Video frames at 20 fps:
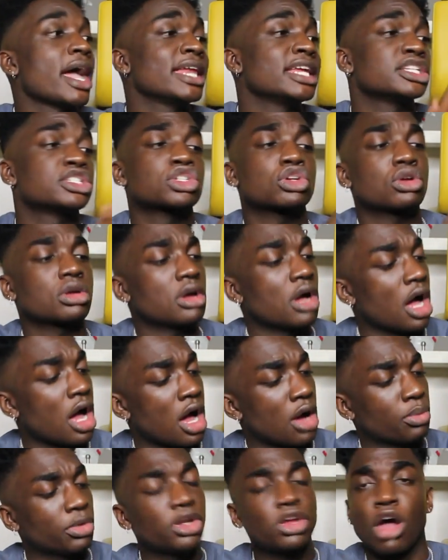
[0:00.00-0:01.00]
And it's,
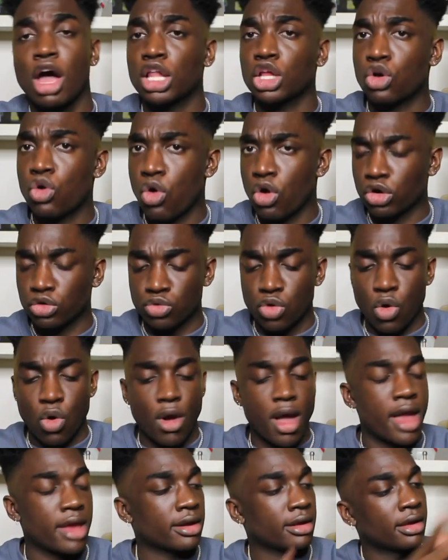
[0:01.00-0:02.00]
what do you call it,
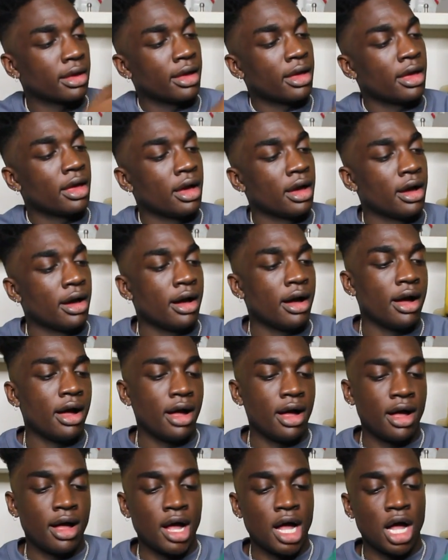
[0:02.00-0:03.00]
corduroy.
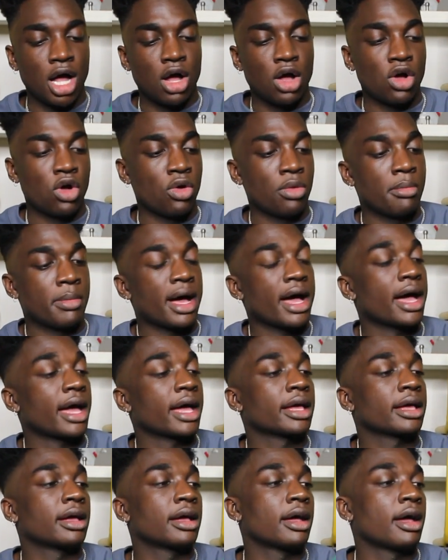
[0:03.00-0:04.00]
Oh
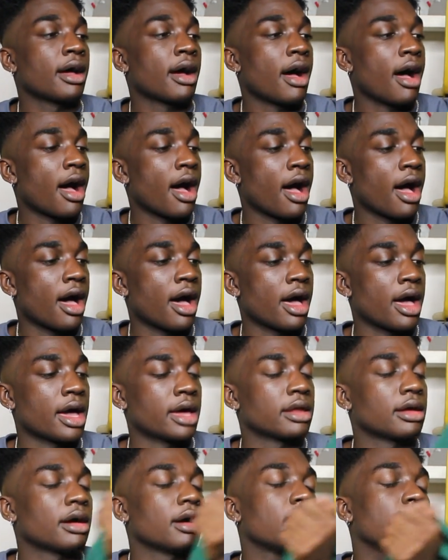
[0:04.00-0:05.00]
my
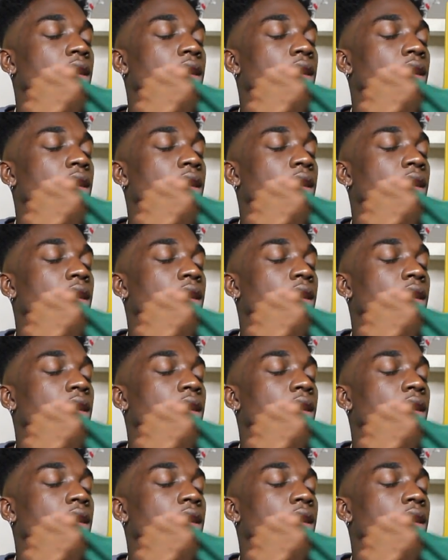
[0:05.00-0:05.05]
God,